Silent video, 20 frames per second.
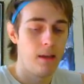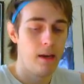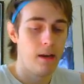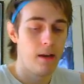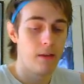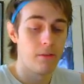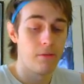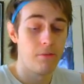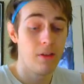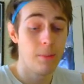And
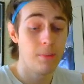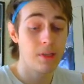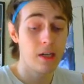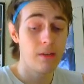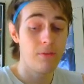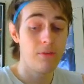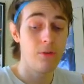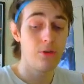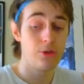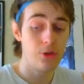on the flip side,
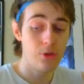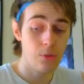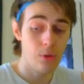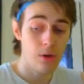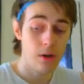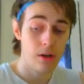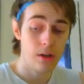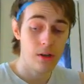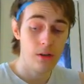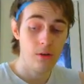if you do
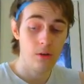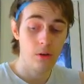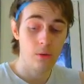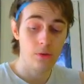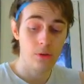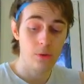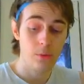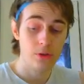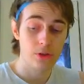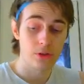want to,
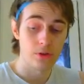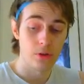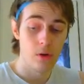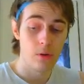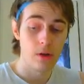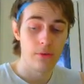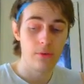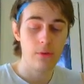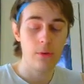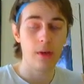use your
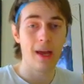own, if you